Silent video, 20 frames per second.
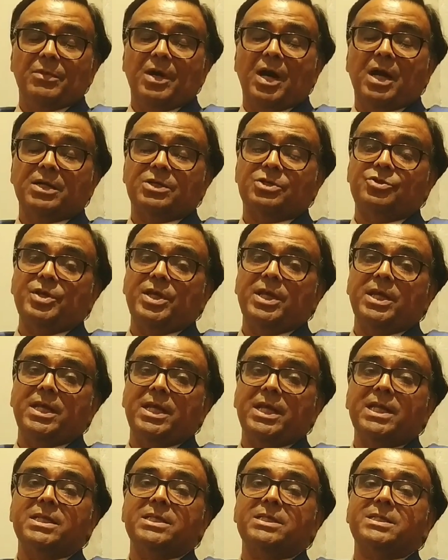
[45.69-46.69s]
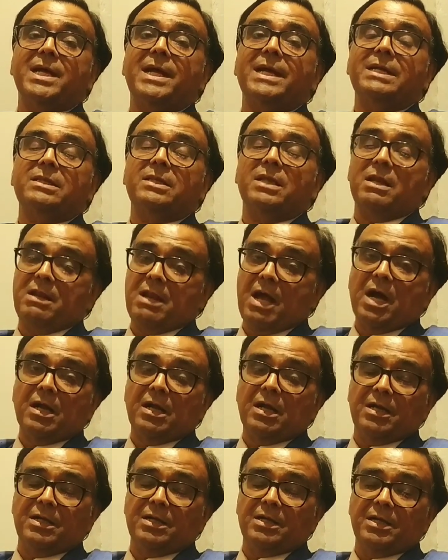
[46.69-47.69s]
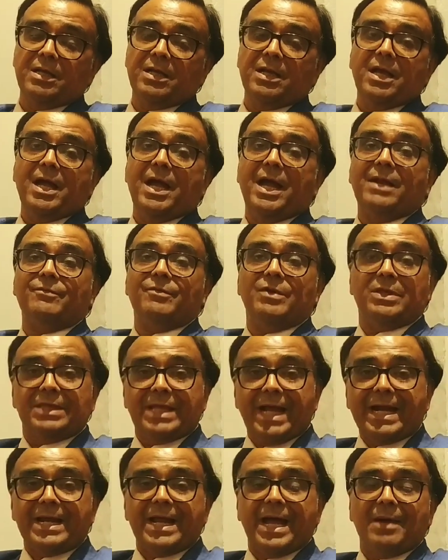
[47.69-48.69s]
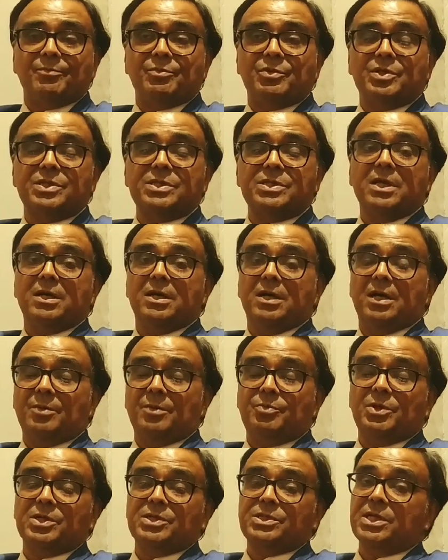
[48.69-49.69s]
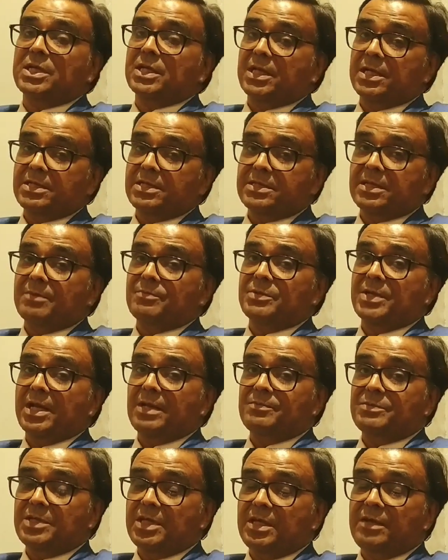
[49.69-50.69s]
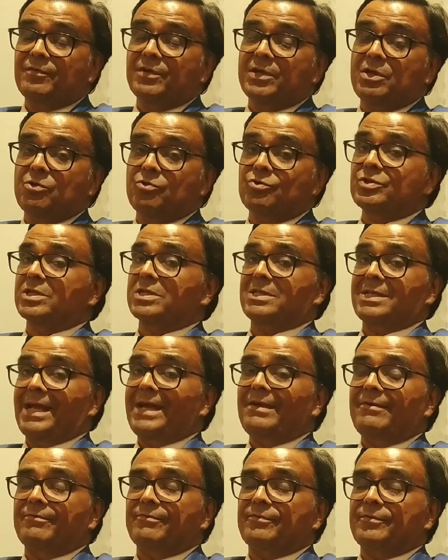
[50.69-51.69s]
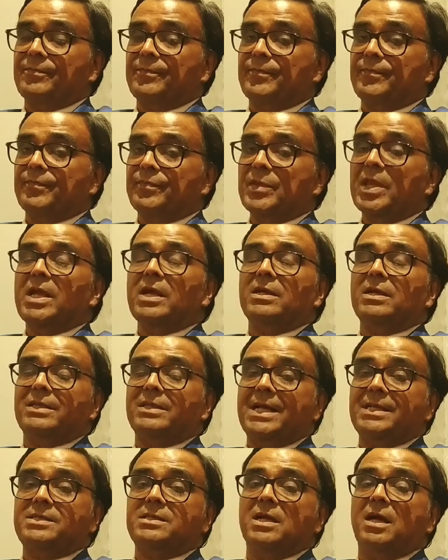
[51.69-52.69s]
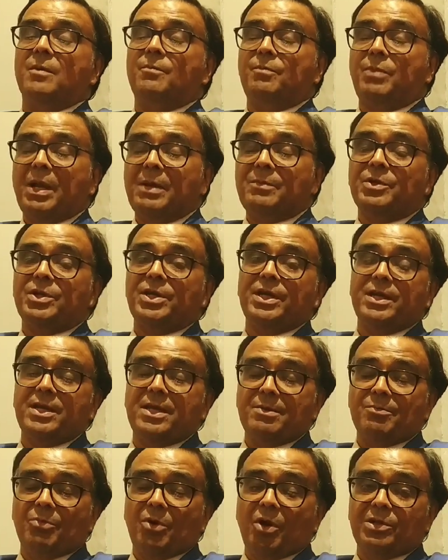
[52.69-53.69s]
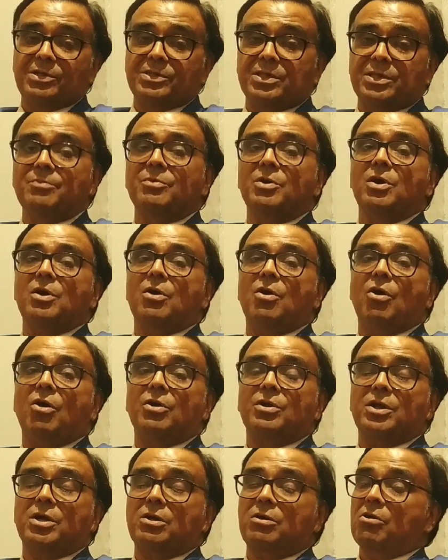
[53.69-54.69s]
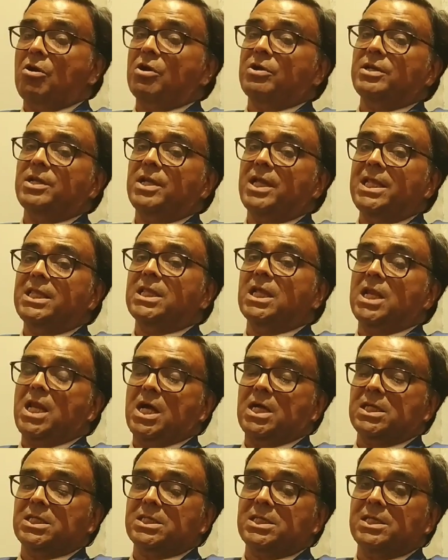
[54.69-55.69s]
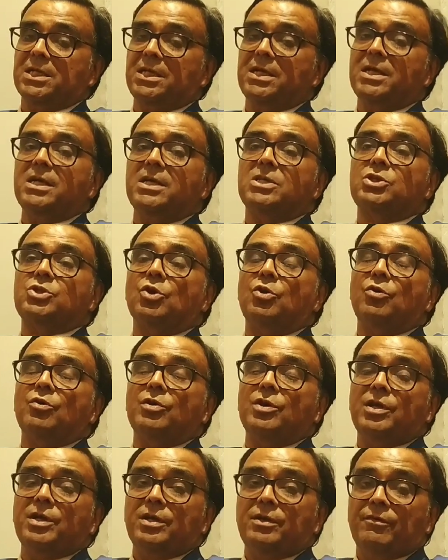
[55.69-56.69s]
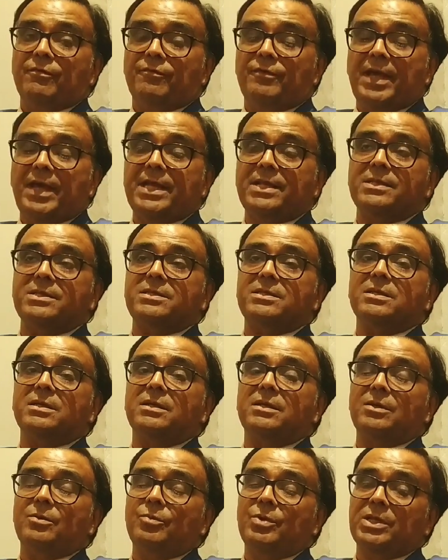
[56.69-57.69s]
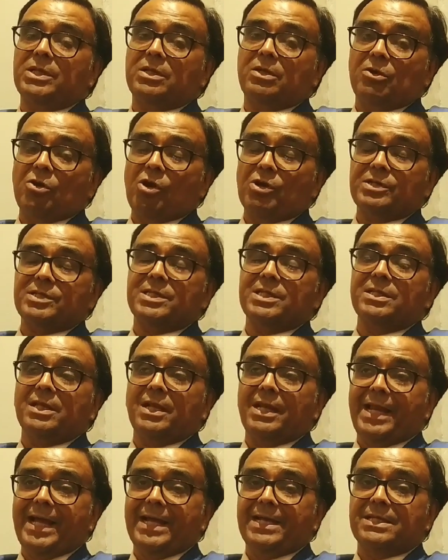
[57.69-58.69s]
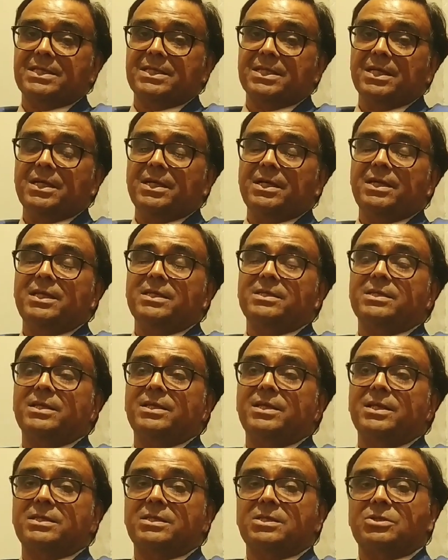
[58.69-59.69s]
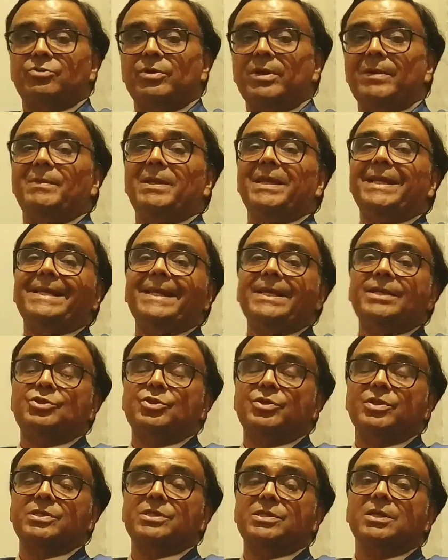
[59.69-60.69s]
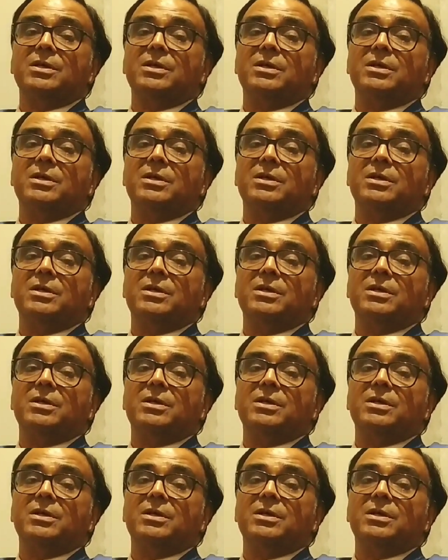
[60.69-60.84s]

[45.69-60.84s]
artery inside the lung. And when that happens, a person can sometimes even lose his life. That's a pulmonary embolism or a clot in the lungs. So veins with clots in the legs is an extremely dangerous,